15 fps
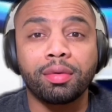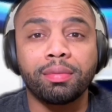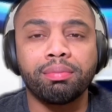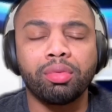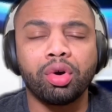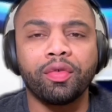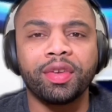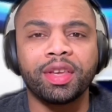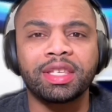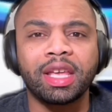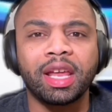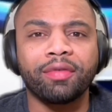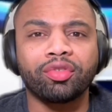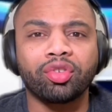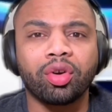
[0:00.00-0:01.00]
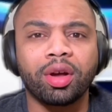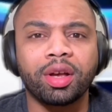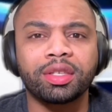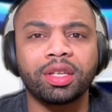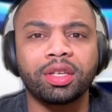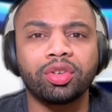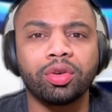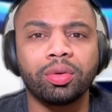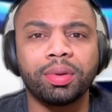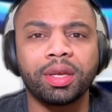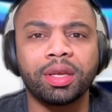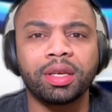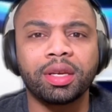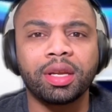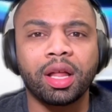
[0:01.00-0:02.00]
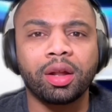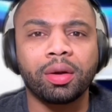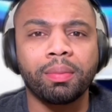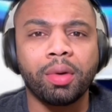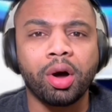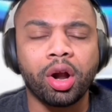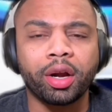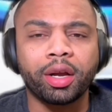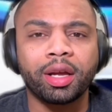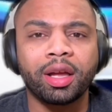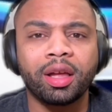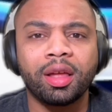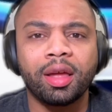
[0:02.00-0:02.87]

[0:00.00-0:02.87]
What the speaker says: movies that have crossed the $2 billion mark.